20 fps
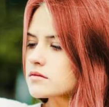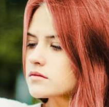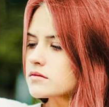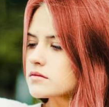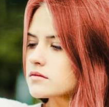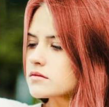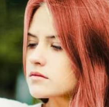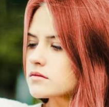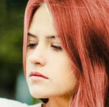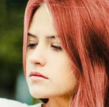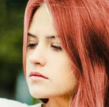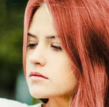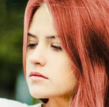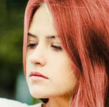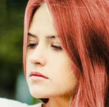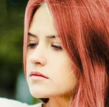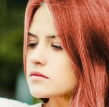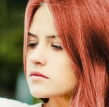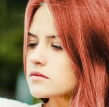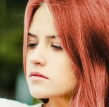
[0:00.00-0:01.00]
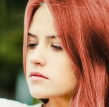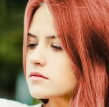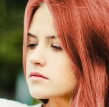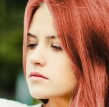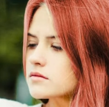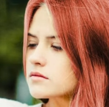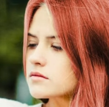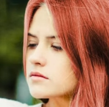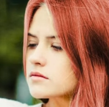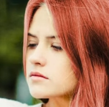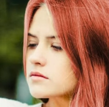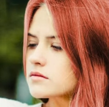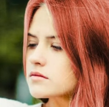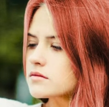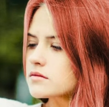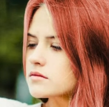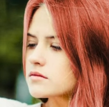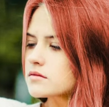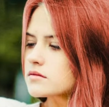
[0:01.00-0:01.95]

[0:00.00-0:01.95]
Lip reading: [no speech]